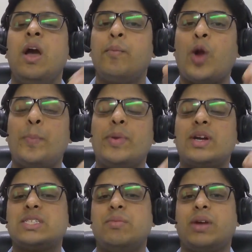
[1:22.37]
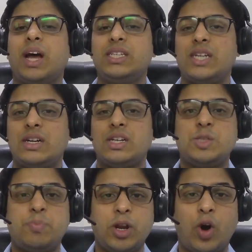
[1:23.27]
proper summarized
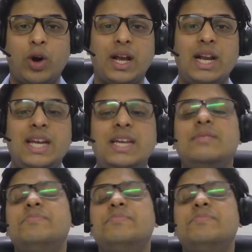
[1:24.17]
returns periodically,